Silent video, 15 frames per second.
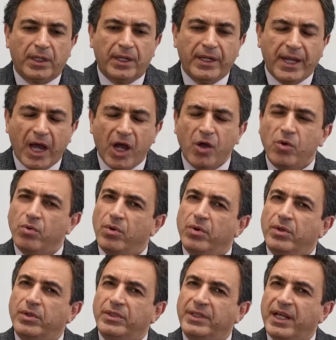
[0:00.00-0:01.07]
Now
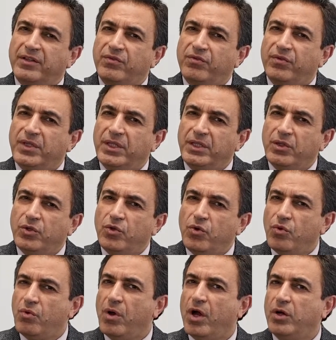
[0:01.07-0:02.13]
that we
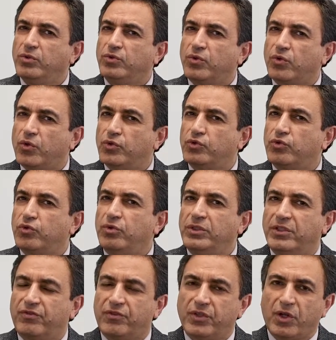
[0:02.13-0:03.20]
know how to control
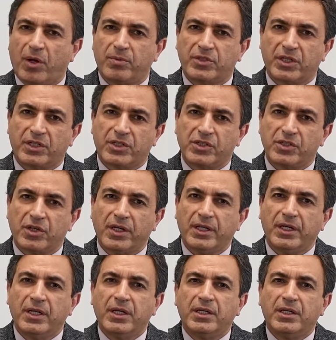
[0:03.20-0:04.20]
the free object design,